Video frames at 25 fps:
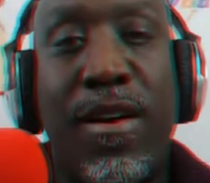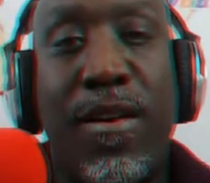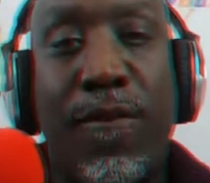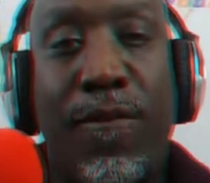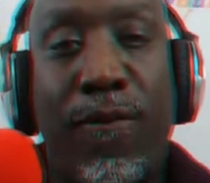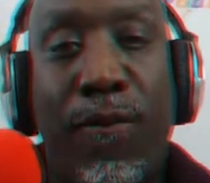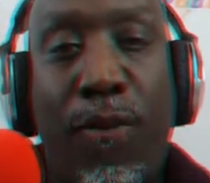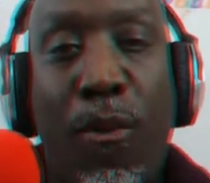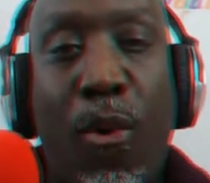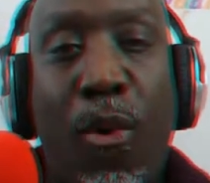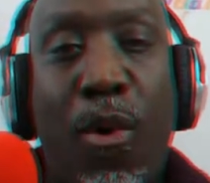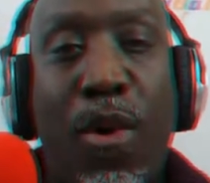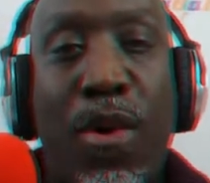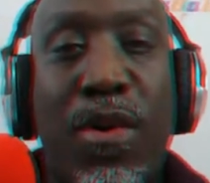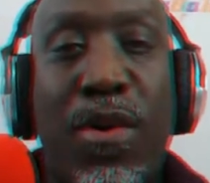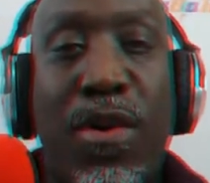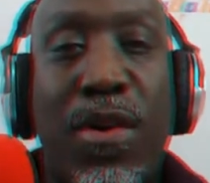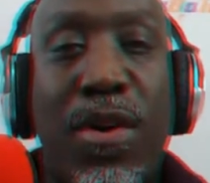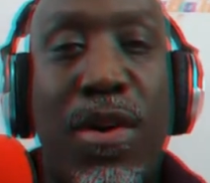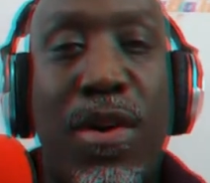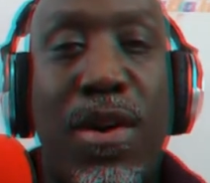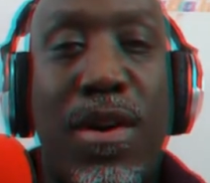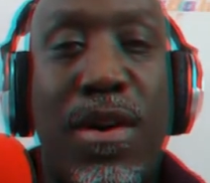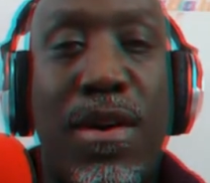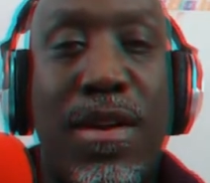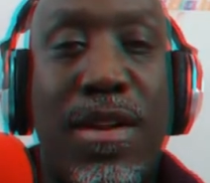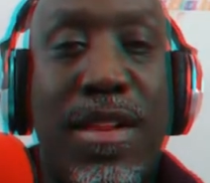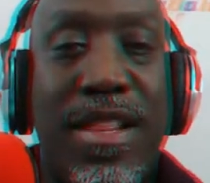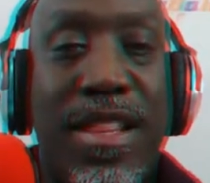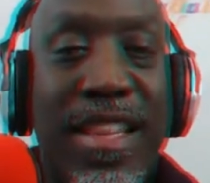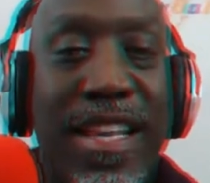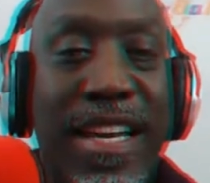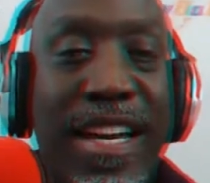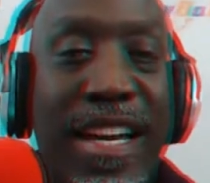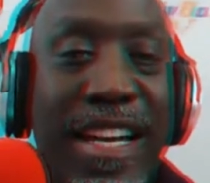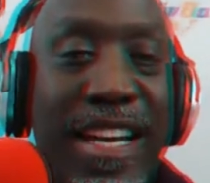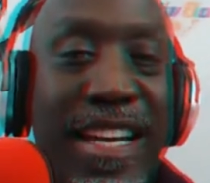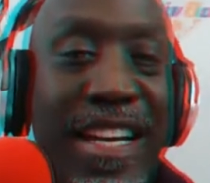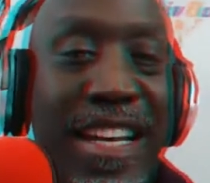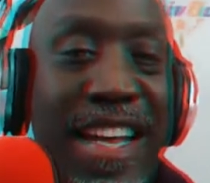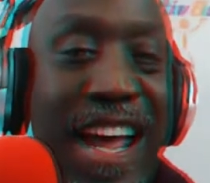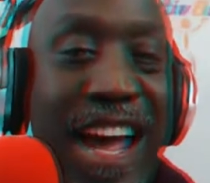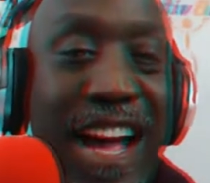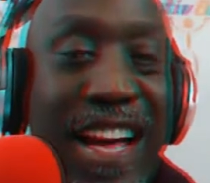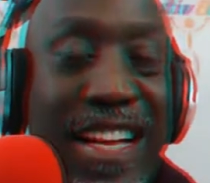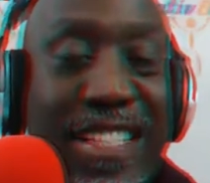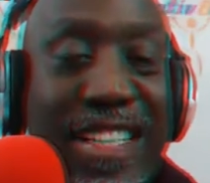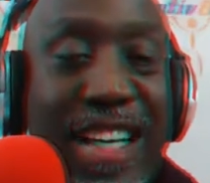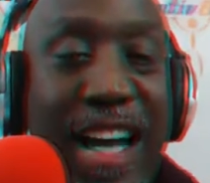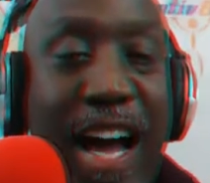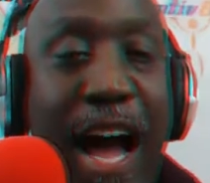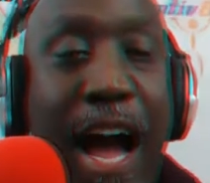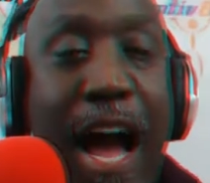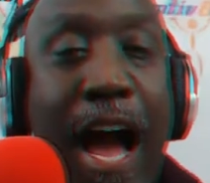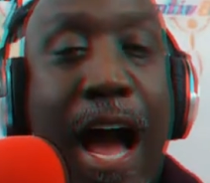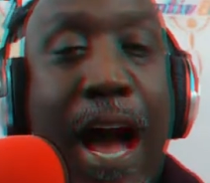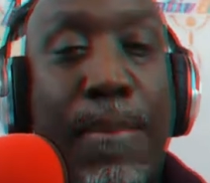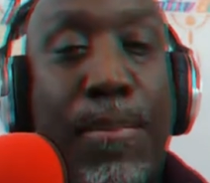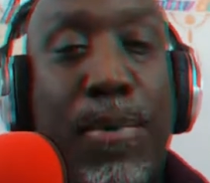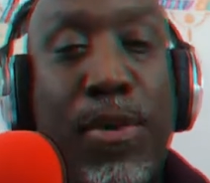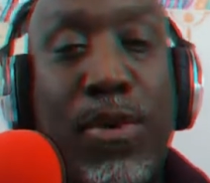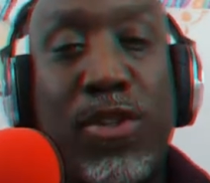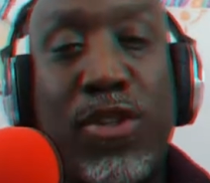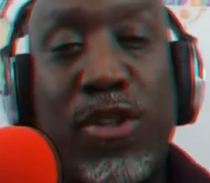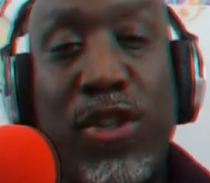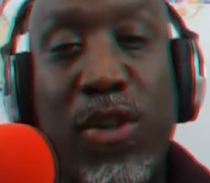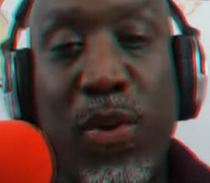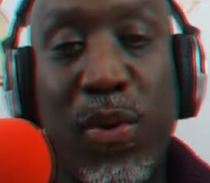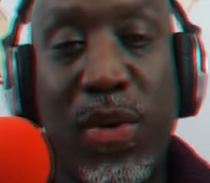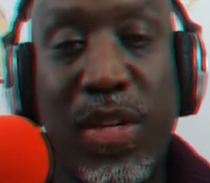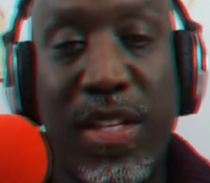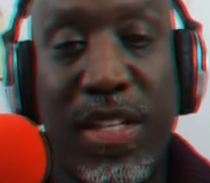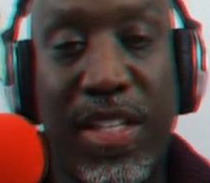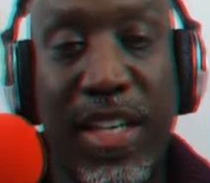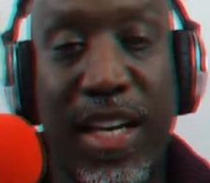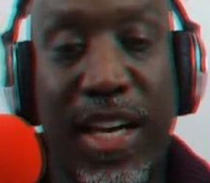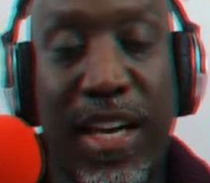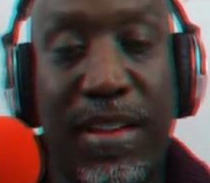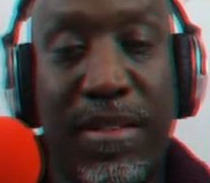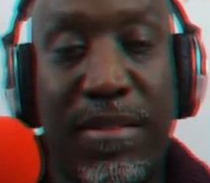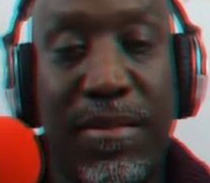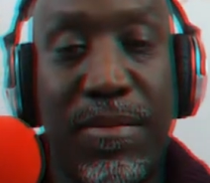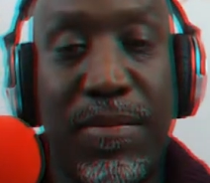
for the next opportunity?